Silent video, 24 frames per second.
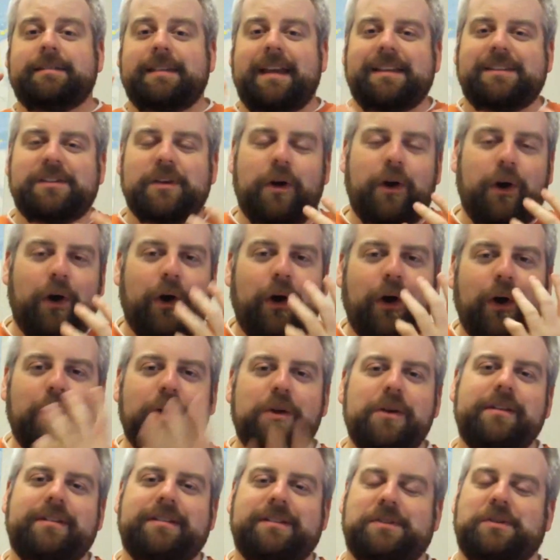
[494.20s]
It's
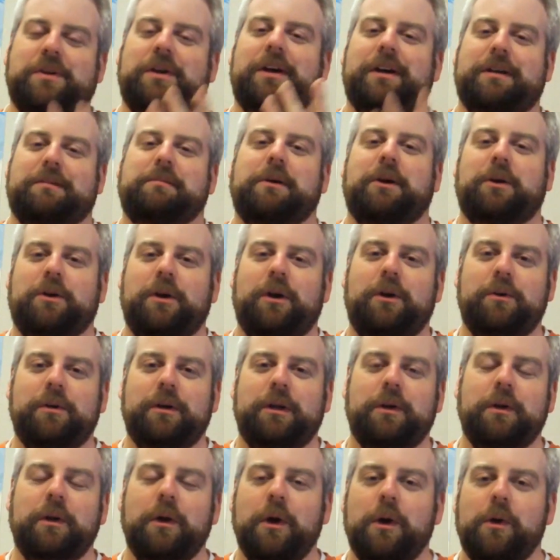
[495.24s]
hard to talk about
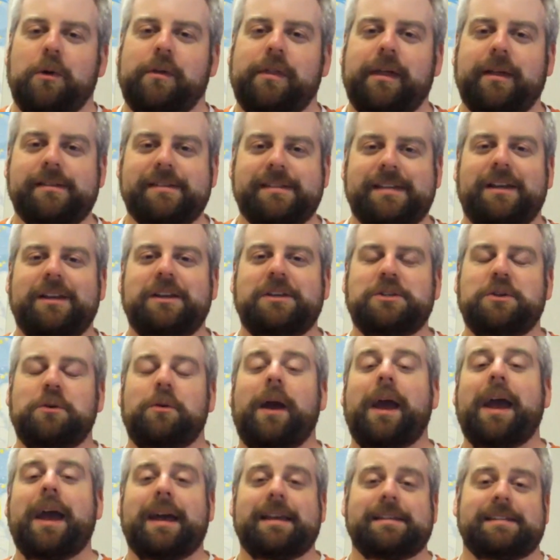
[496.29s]
Conan without sounding too
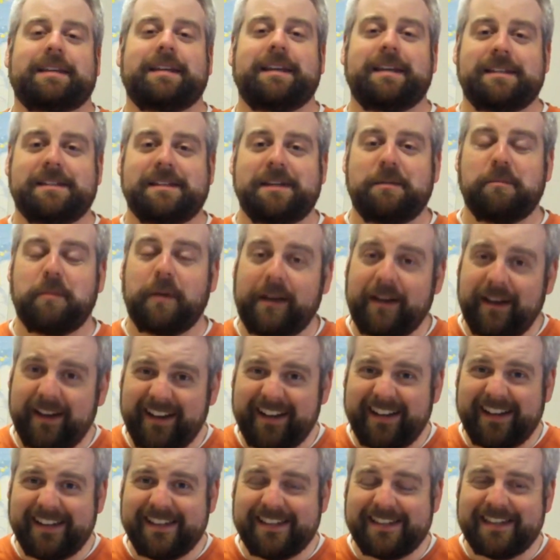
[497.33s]
ass-kissy,
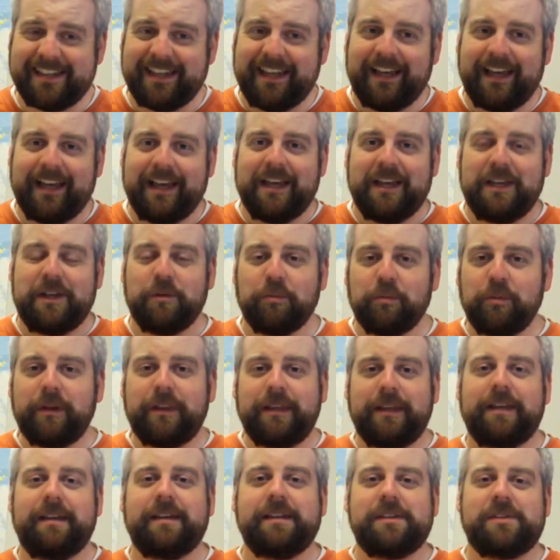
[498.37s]
because he
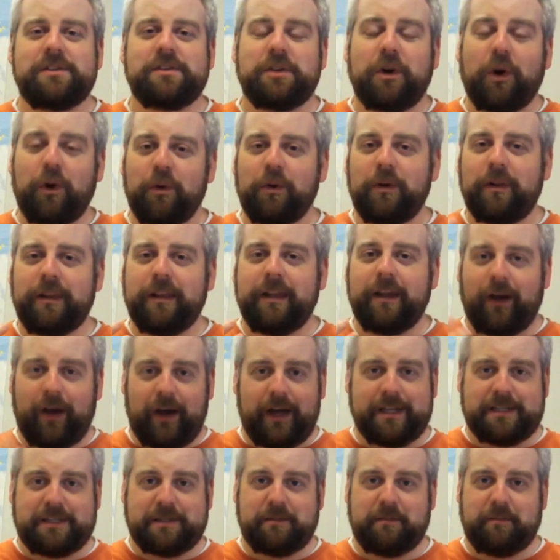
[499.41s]
really is totally
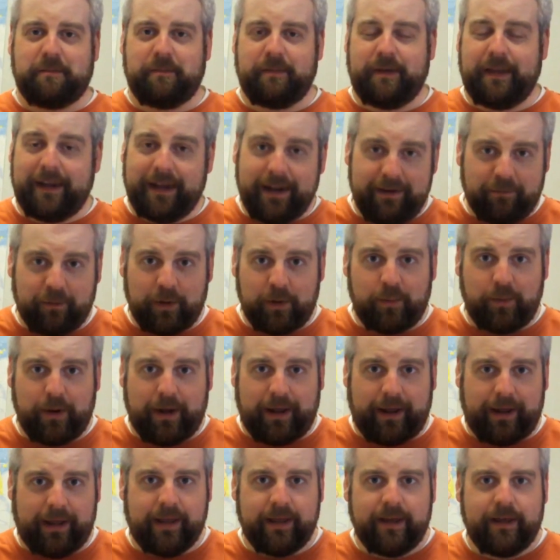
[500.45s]
awesome in every
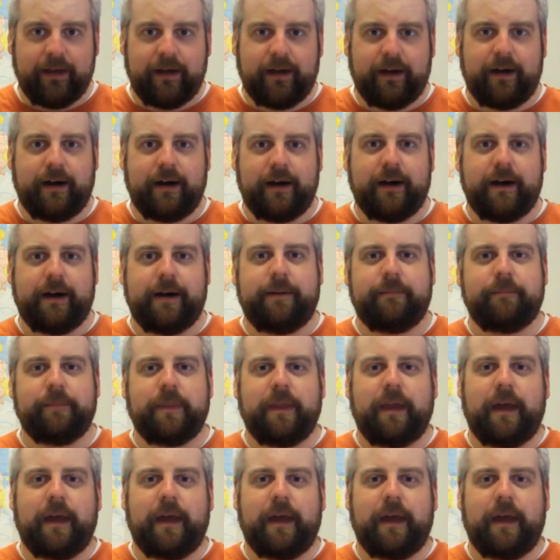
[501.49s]
way. I'm